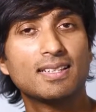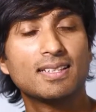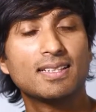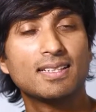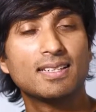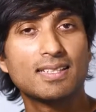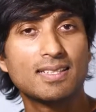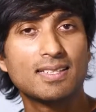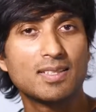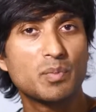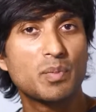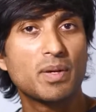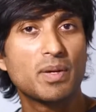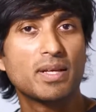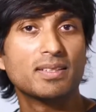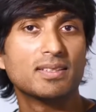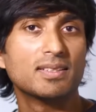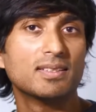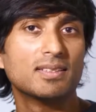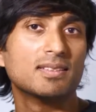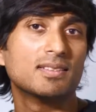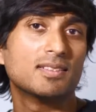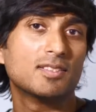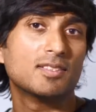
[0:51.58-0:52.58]

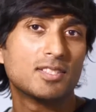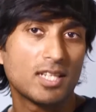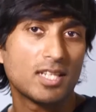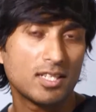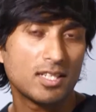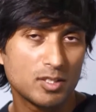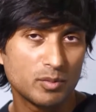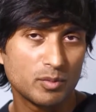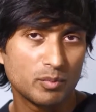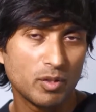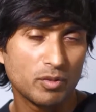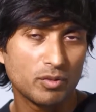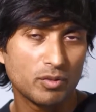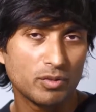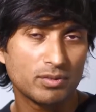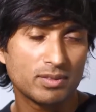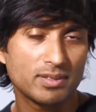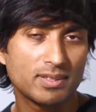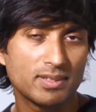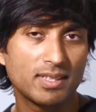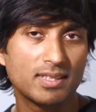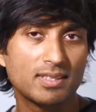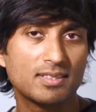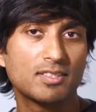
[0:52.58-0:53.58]
independent testimonial
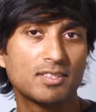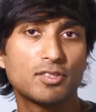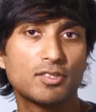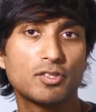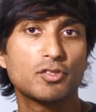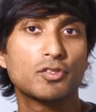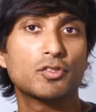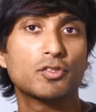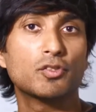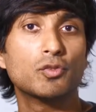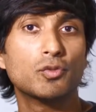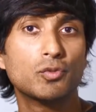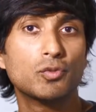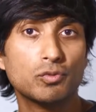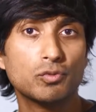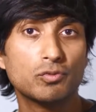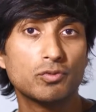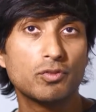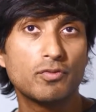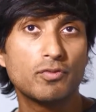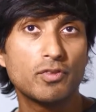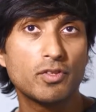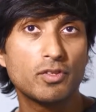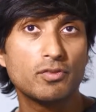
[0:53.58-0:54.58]
sites such as Google
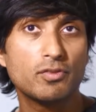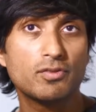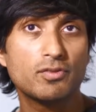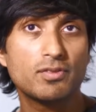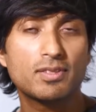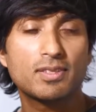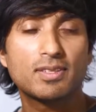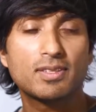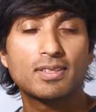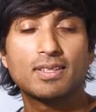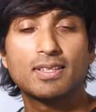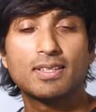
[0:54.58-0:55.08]
reviews.